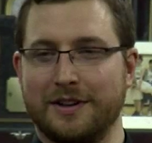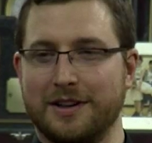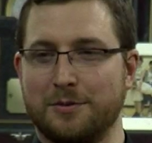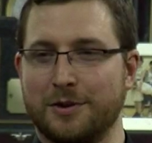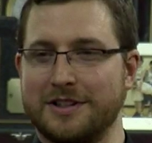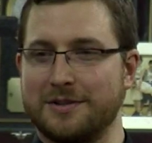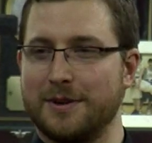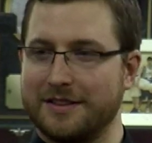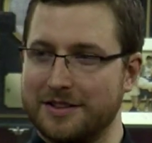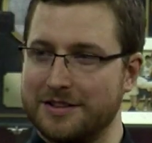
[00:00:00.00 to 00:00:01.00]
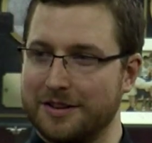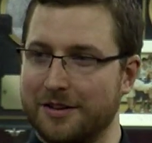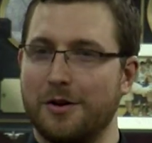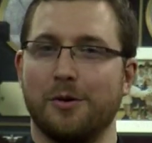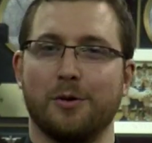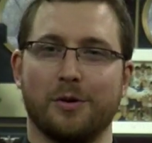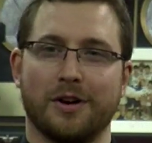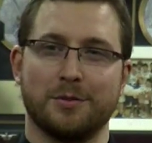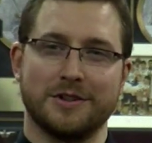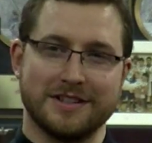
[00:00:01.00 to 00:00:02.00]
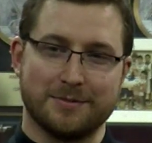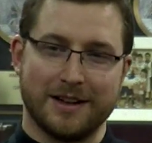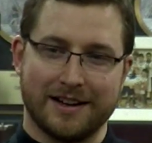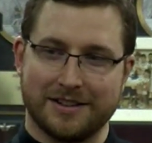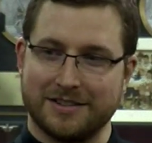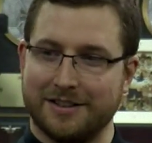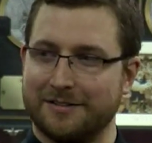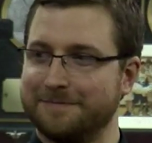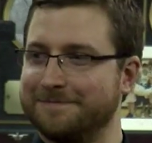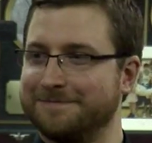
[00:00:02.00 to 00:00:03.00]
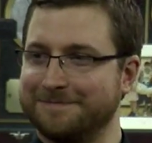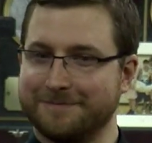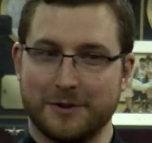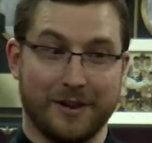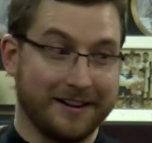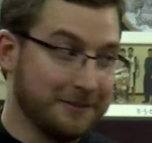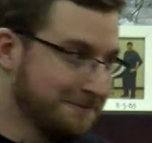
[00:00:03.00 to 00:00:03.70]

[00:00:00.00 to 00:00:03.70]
that didn't participate this year will want to participate next year. So thank you.